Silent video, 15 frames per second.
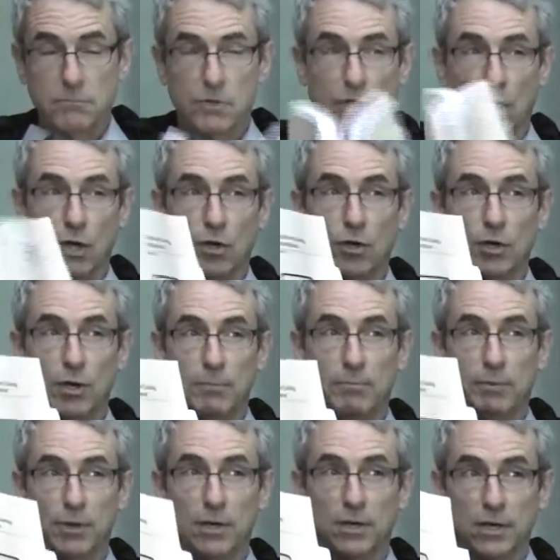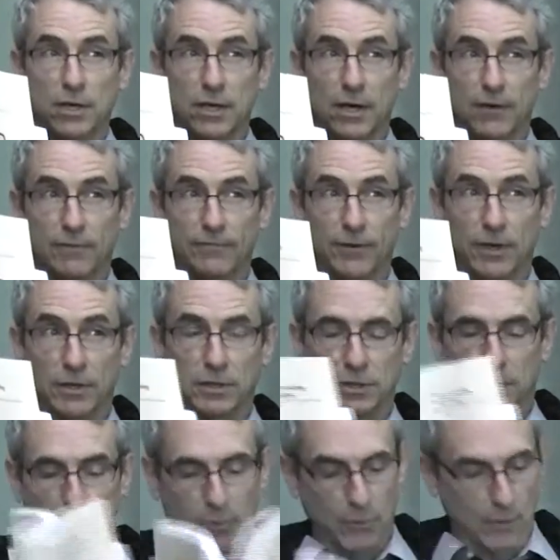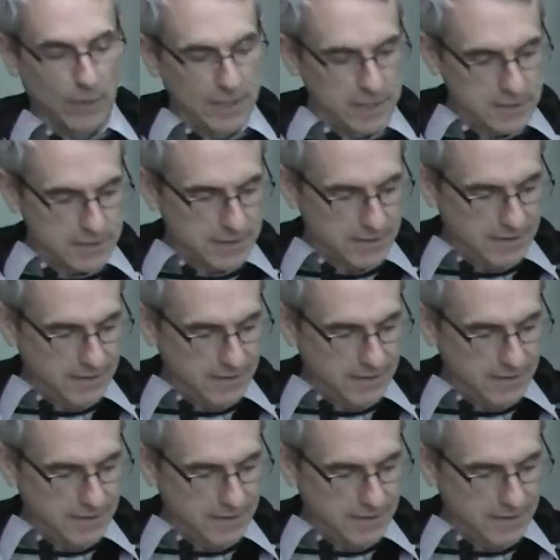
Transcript: the good book of function points,